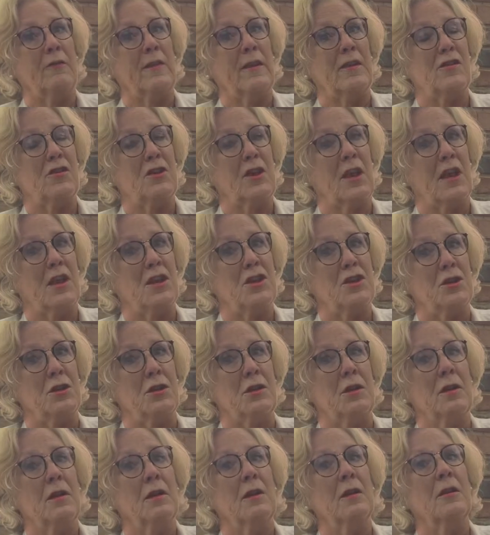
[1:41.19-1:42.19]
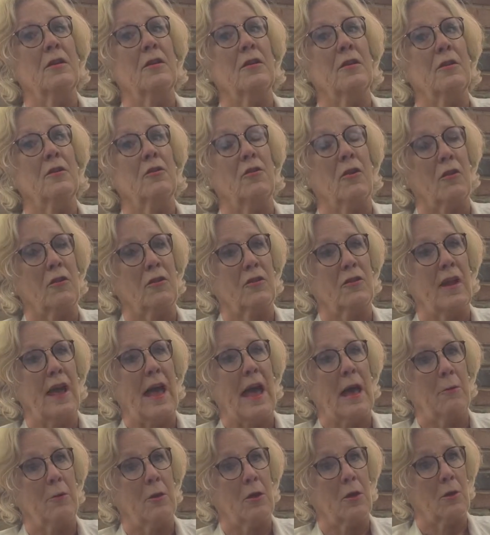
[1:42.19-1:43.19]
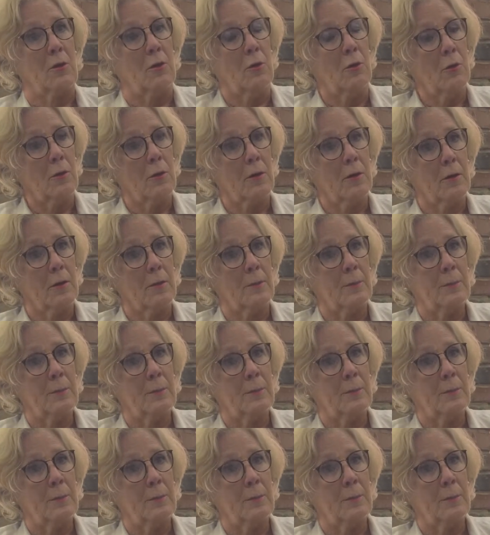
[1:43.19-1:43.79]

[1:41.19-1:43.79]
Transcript: Education, Dr. Howard Cook,